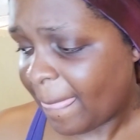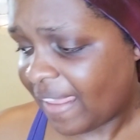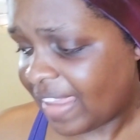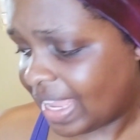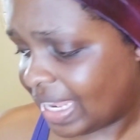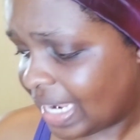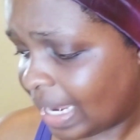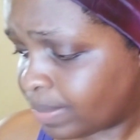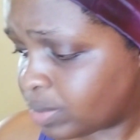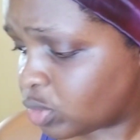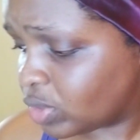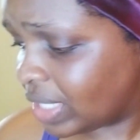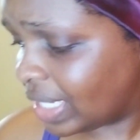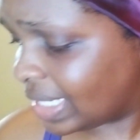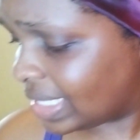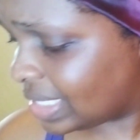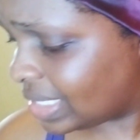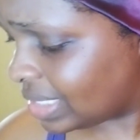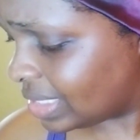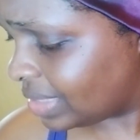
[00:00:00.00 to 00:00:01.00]
and up to
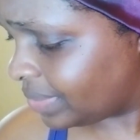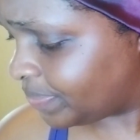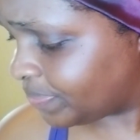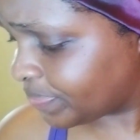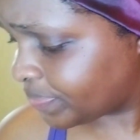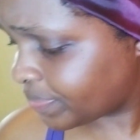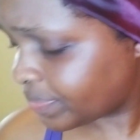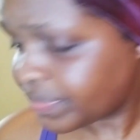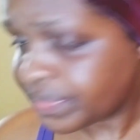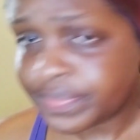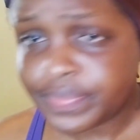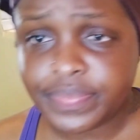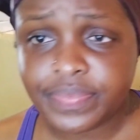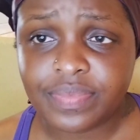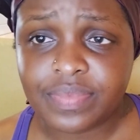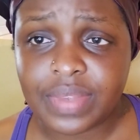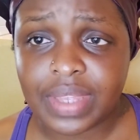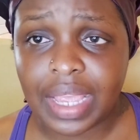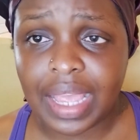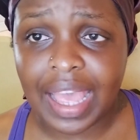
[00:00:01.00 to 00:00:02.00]
date
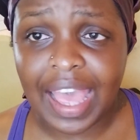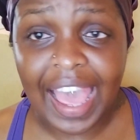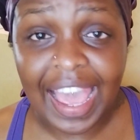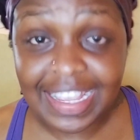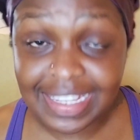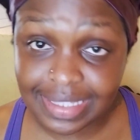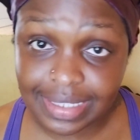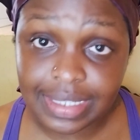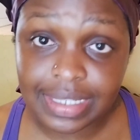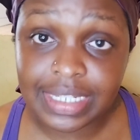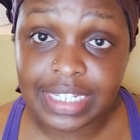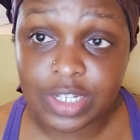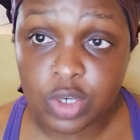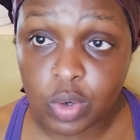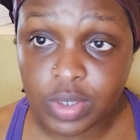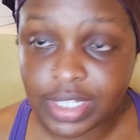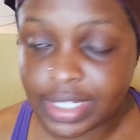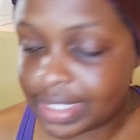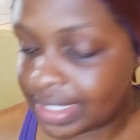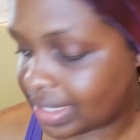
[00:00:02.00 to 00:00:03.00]
I still did
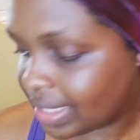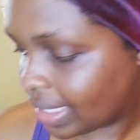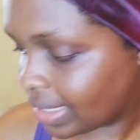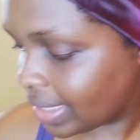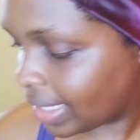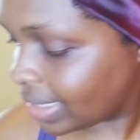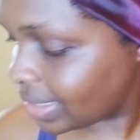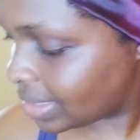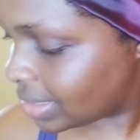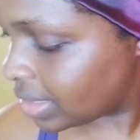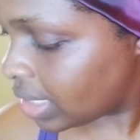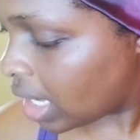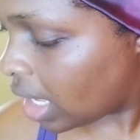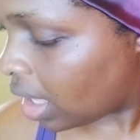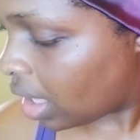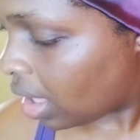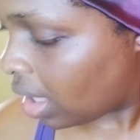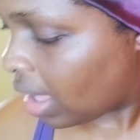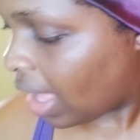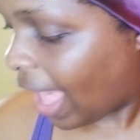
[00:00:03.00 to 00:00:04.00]
not understand that.
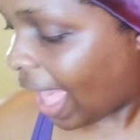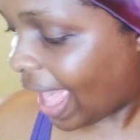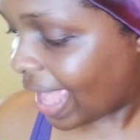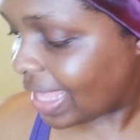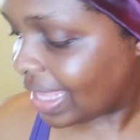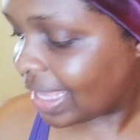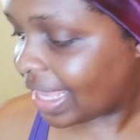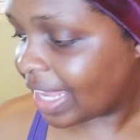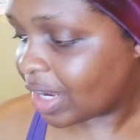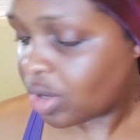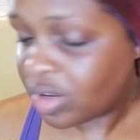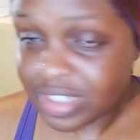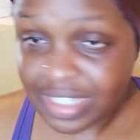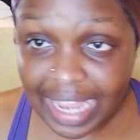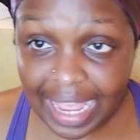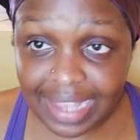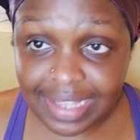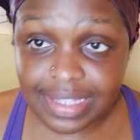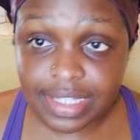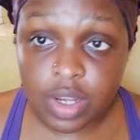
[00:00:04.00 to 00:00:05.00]
I cannot
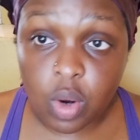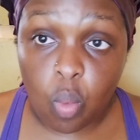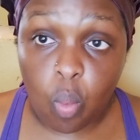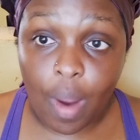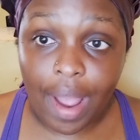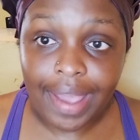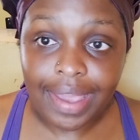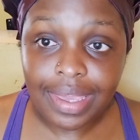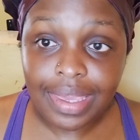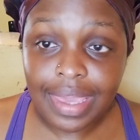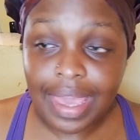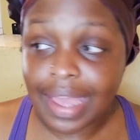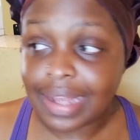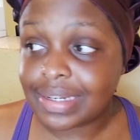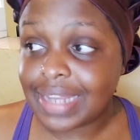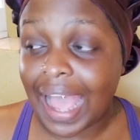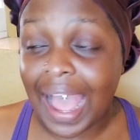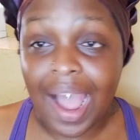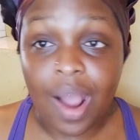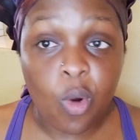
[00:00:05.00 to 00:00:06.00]
ask why
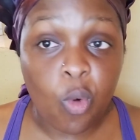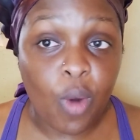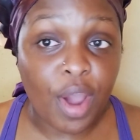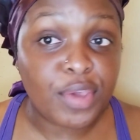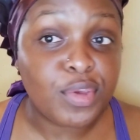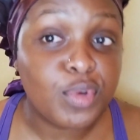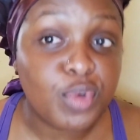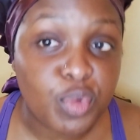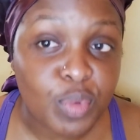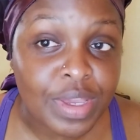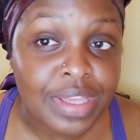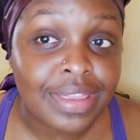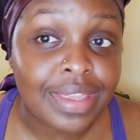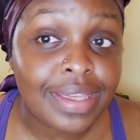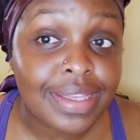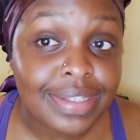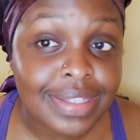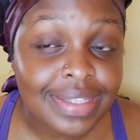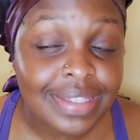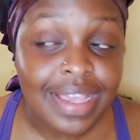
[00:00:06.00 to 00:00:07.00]
and how are you doing
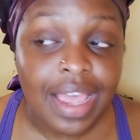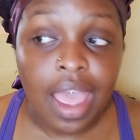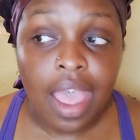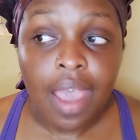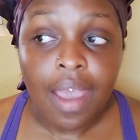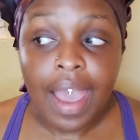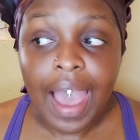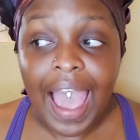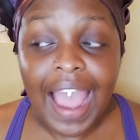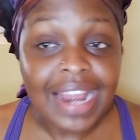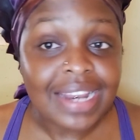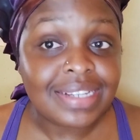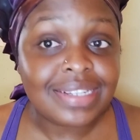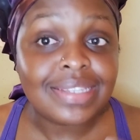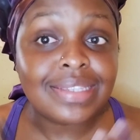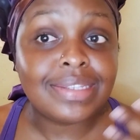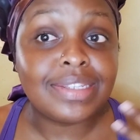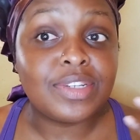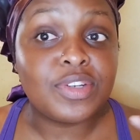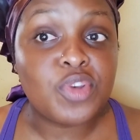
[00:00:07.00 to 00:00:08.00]
this. I
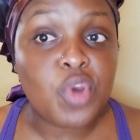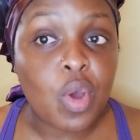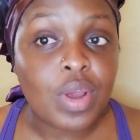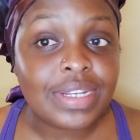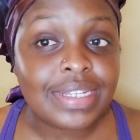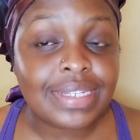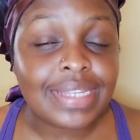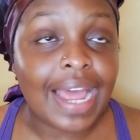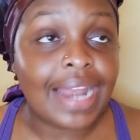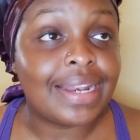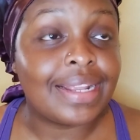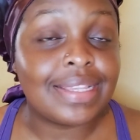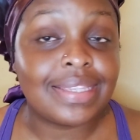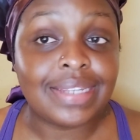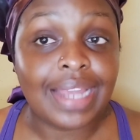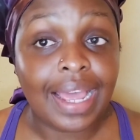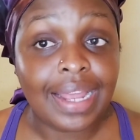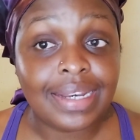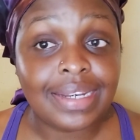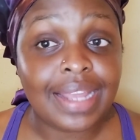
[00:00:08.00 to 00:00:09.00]
just did not
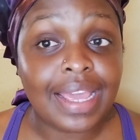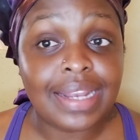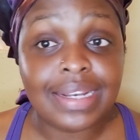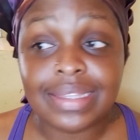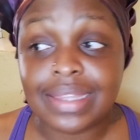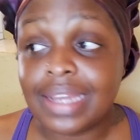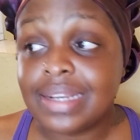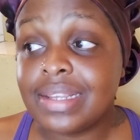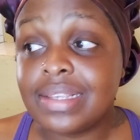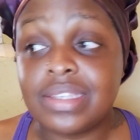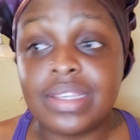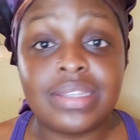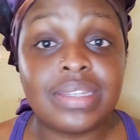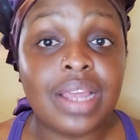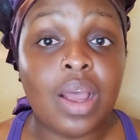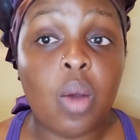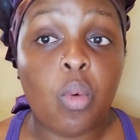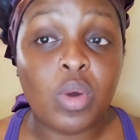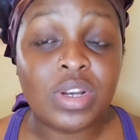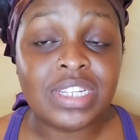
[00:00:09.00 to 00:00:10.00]
understand, and that is just
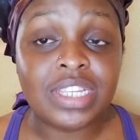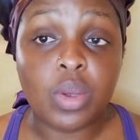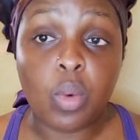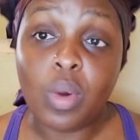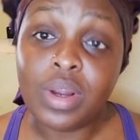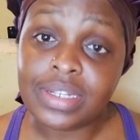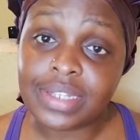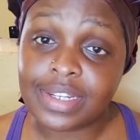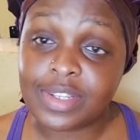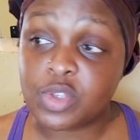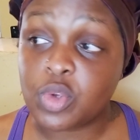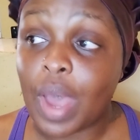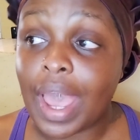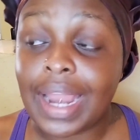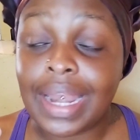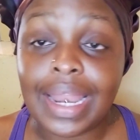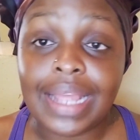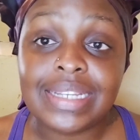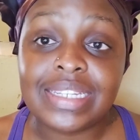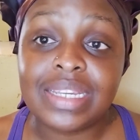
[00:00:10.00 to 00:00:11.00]
what he wanted. So
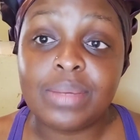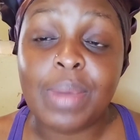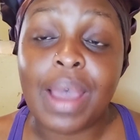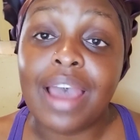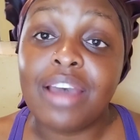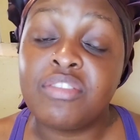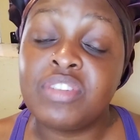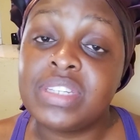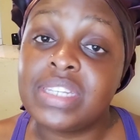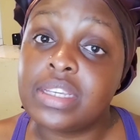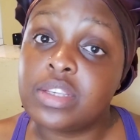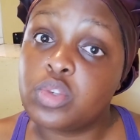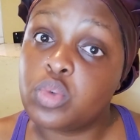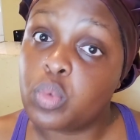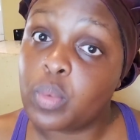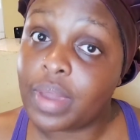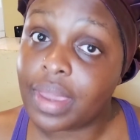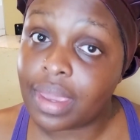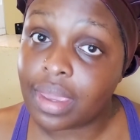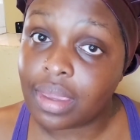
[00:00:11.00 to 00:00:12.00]
I let him have it his
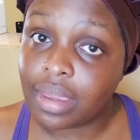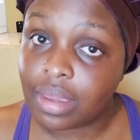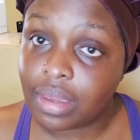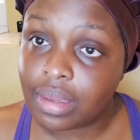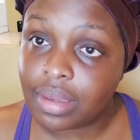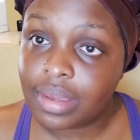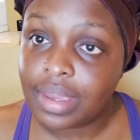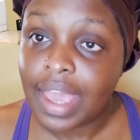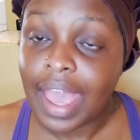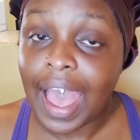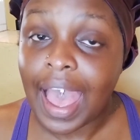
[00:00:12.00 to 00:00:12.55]
way.